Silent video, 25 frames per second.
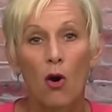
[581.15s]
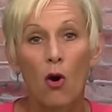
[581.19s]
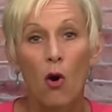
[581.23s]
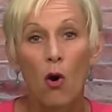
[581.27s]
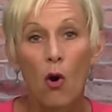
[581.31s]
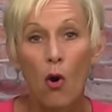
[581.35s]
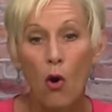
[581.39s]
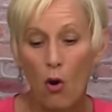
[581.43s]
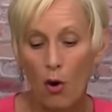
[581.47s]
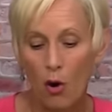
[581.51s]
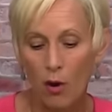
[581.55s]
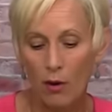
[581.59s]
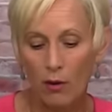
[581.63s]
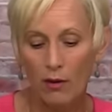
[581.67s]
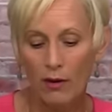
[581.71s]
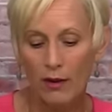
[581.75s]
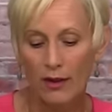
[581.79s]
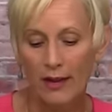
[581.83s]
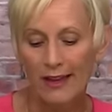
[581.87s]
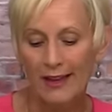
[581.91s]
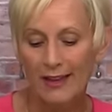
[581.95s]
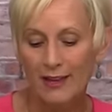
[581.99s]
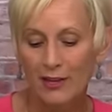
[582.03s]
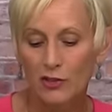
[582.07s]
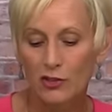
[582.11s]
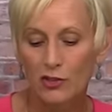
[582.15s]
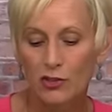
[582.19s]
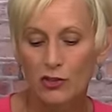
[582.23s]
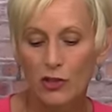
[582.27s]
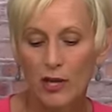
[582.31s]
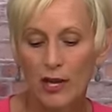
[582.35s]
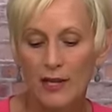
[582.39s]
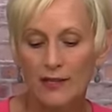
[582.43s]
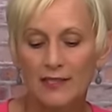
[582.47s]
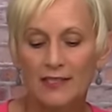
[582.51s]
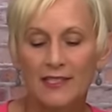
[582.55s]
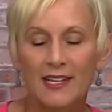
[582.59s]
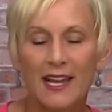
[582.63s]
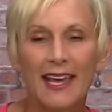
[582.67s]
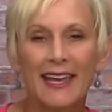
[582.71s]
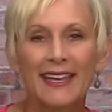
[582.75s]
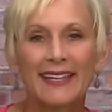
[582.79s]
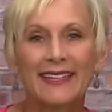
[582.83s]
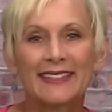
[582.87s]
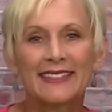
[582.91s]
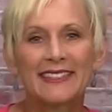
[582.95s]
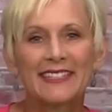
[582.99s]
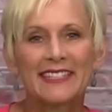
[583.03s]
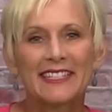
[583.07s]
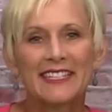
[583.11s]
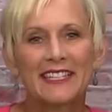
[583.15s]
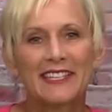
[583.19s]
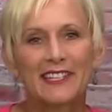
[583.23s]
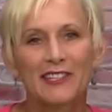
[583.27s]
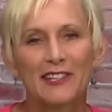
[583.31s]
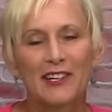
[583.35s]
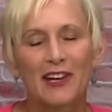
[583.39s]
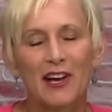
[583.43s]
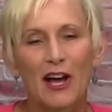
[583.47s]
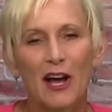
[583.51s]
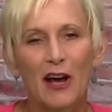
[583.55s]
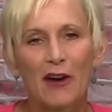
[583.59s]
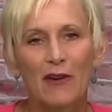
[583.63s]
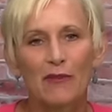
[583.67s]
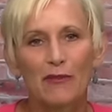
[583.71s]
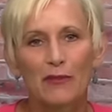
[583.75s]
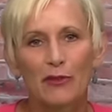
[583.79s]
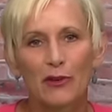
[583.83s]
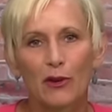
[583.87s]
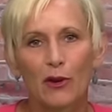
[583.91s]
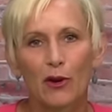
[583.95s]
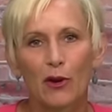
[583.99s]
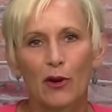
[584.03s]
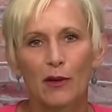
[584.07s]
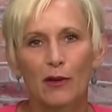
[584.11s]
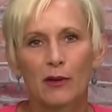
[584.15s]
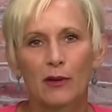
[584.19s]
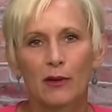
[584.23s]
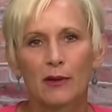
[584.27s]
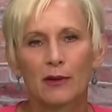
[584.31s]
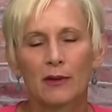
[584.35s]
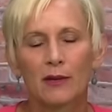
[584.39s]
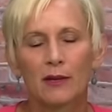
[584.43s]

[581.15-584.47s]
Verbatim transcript: or just 18 of your